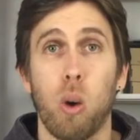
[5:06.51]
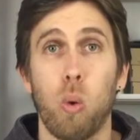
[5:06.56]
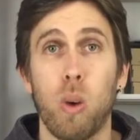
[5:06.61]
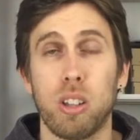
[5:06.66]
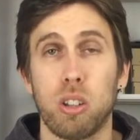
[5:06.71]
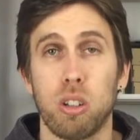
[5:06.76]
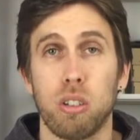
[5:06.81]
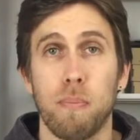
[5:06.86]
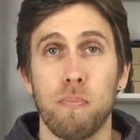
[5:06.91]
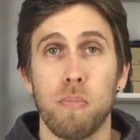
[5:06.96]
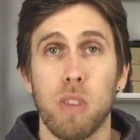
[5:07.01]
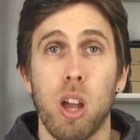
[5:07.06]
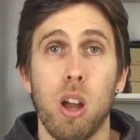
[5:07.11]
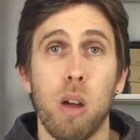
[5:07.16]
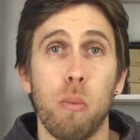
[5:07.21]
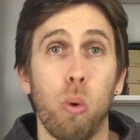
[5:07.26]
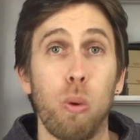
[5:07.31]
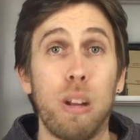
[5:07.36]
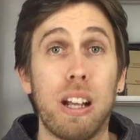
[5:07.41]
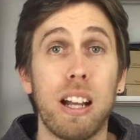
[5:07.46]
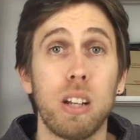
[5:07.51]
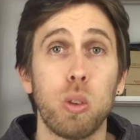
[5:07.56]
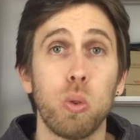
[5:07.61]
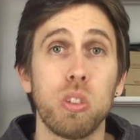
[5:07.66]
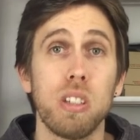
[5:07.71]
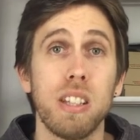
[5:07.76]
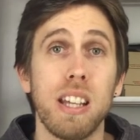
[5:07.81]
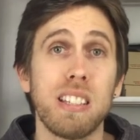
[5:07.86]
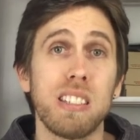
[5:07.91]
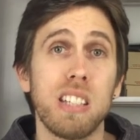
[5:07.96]
4. Publishing
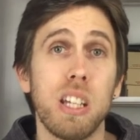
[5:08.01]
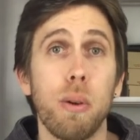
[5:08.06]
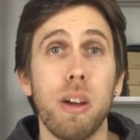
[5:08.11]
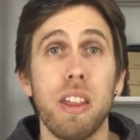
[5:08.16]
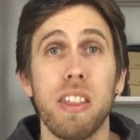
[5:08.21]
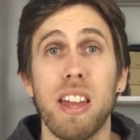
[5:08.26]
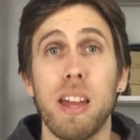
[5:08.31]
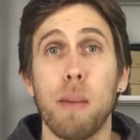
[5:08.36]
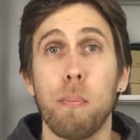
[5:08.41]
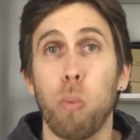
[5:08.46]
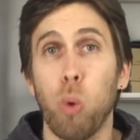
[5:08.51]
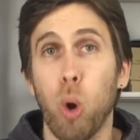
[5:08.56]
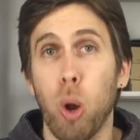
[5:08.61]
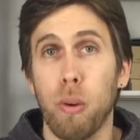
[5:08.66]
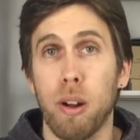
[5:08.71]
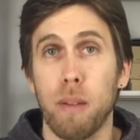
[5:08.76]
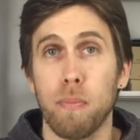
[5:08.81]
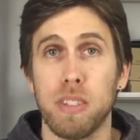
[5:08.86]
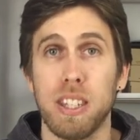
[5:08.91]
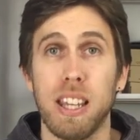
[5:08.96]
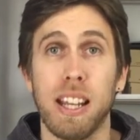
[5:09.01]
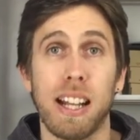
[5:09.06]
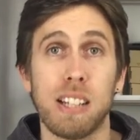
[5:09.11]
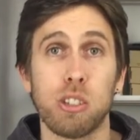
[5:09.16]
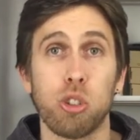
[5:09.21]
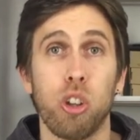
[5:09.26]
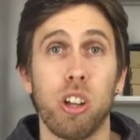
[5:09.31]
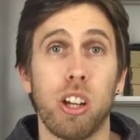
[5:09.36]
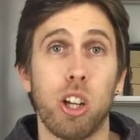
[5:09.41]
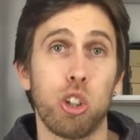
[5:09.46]
your ideas works as a test in
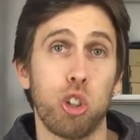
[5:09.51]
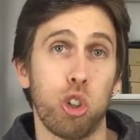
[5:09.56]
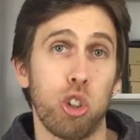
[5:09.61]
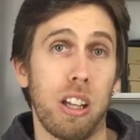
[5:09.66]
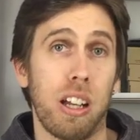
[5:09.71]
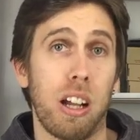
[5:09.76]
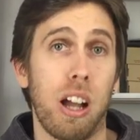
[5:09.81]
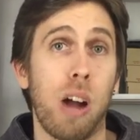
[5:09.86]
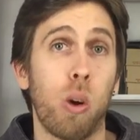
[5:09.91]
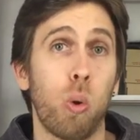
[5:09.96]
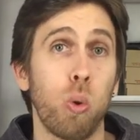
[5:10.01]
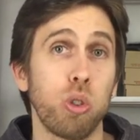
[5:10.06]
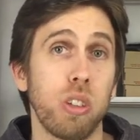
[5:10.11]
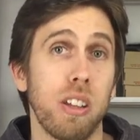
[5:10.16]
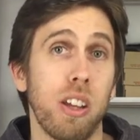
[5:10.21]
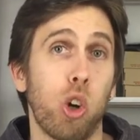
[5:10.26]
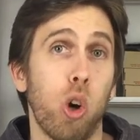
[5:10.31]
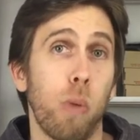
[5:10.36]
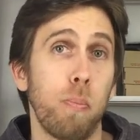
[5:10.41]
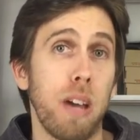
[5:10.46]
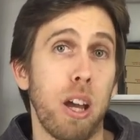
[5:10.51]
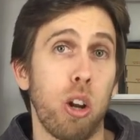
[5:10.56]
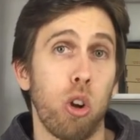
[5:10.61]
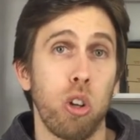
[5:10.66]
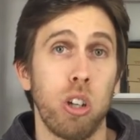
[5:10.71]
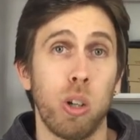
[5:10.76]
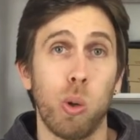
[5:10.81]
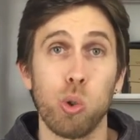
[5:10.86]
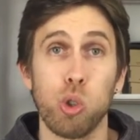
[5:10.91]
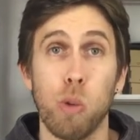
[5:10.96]
the case of someone accusing you from
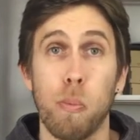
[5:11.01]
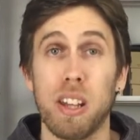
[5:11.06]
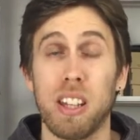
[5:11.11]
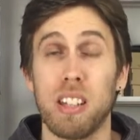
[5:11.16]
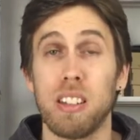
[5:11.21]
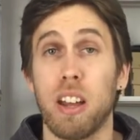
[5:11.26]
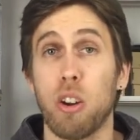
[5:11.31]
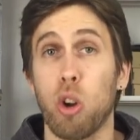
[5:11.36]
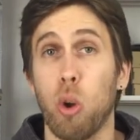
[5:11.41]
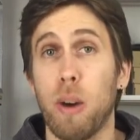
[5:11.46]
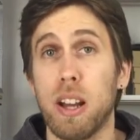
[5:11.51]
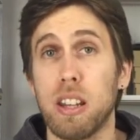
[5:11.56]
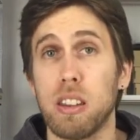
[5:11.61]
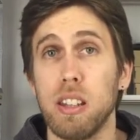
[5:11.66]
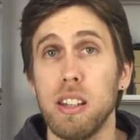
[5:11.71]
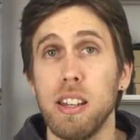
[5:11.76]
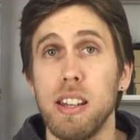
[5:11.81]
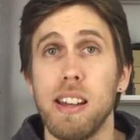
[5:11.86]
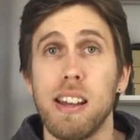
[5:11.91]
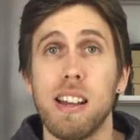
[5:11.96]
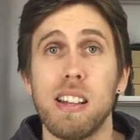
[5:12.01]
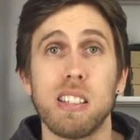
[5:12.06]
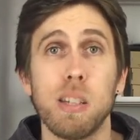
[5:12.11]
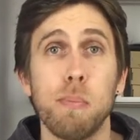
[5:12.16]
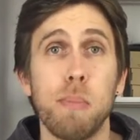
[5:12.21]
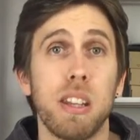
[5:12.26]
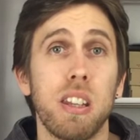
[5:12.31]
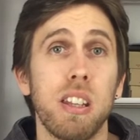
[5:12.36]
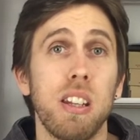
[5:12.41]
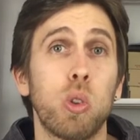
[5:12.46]
copying or stealing it.
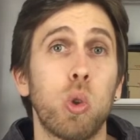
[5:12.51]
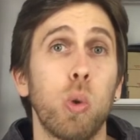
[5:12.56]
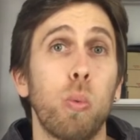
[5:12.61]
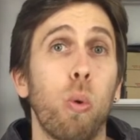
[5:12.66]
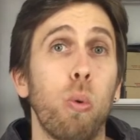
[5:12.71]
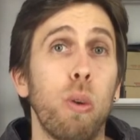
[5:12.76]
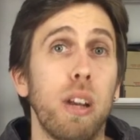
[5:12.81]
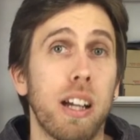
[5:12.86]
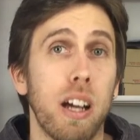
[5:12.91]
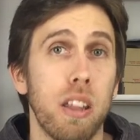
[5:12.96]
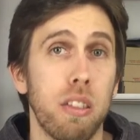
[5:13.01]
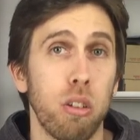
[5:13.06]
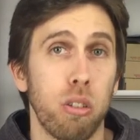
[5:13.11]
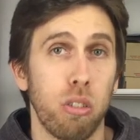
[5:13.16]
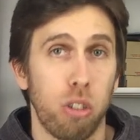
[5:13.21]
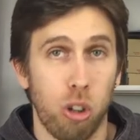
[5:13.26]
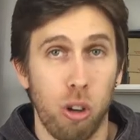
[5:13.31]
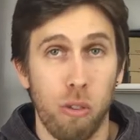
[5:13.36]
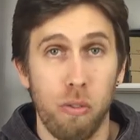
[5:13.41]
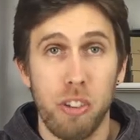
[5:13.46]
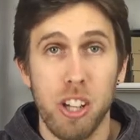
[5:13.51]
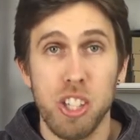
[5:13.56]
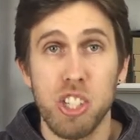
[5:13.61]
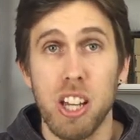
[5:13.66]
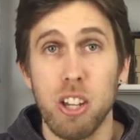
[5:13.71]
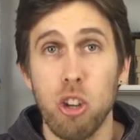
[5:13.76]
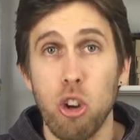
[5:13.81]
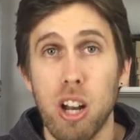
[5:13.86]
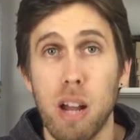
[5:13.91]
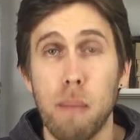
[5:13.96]
You always have your post with
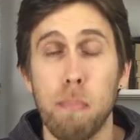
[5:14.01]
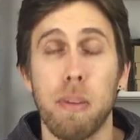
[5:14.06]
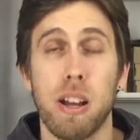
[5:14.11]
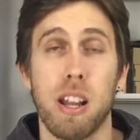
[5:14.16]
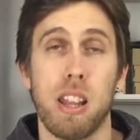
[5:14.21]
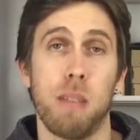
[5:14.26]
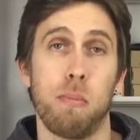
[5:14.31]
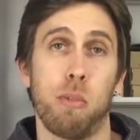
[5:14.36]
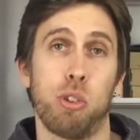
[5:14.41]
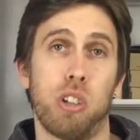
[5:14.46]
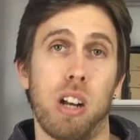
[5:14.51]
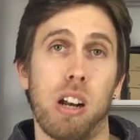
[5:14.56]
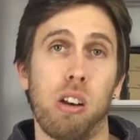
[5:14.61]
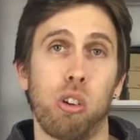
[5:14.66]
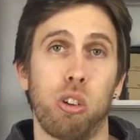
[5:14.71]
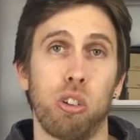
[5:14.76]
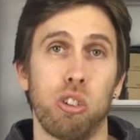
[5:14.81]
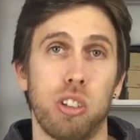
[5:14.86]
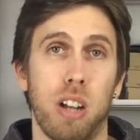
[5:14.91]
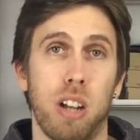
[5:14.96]
date and time to prove it.